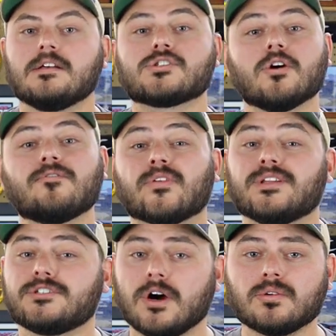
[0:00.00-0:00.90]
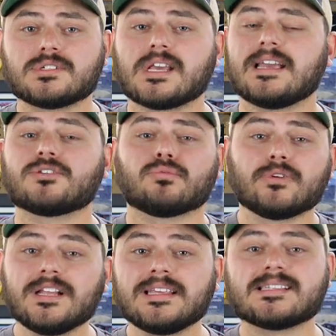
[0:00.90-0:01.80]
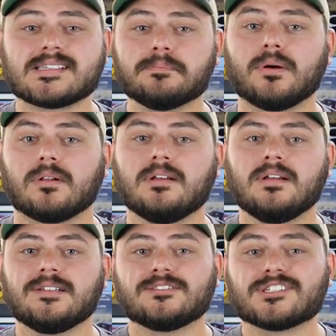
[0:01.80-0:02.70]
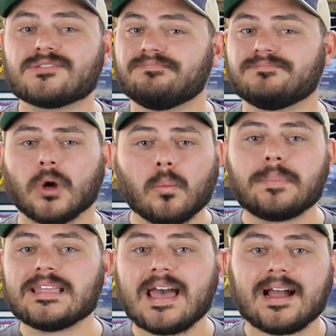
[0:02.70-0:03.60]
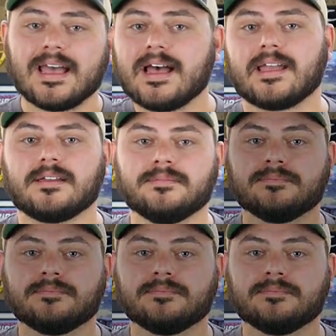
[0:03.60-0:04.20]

So for the don'ts, it's really simple. Just don't be that guy.